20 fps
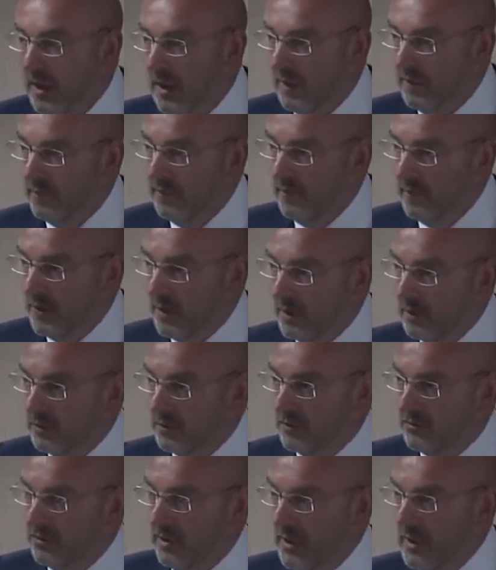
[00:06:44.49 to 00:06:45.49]
And
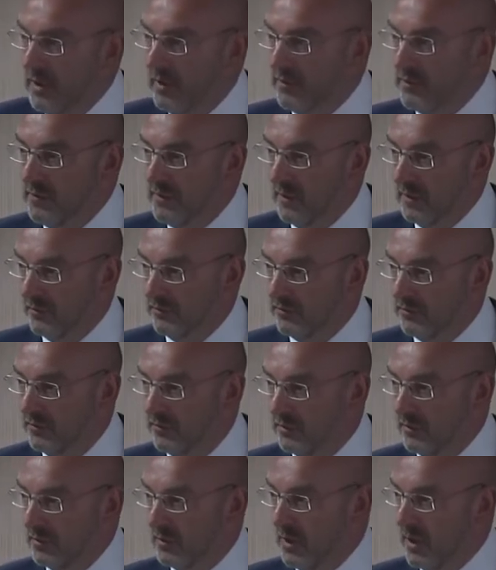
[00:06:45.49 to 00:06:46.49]
saying
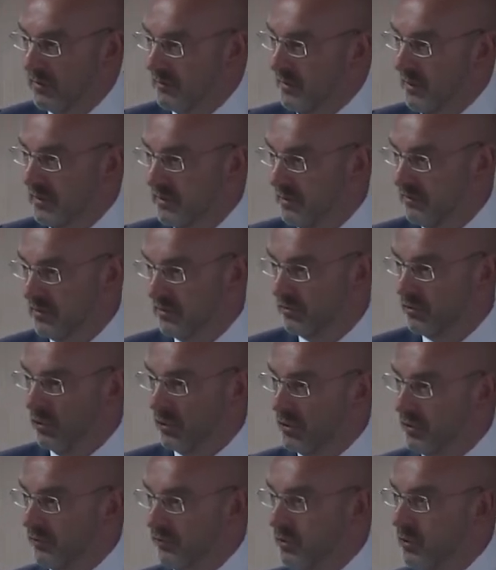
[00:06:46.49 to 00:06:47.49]
this, I think this is a
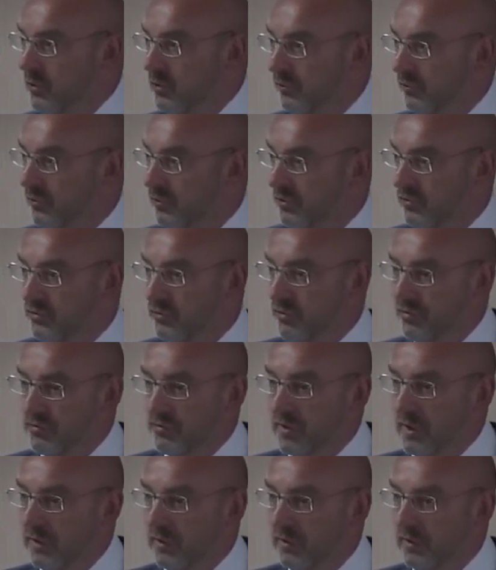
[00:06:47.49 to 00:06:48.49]
sort of universal
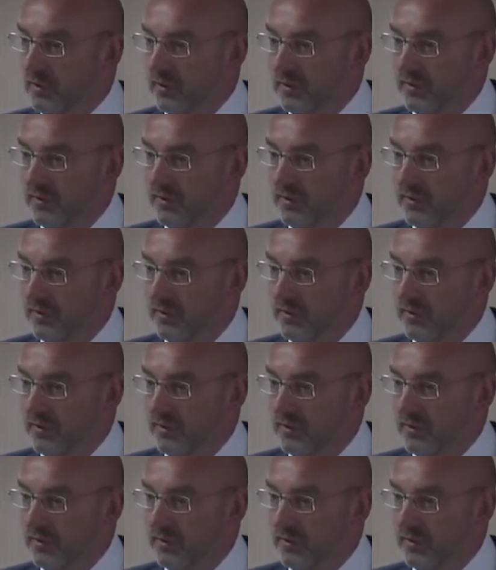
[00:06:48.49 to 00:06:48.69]
thing,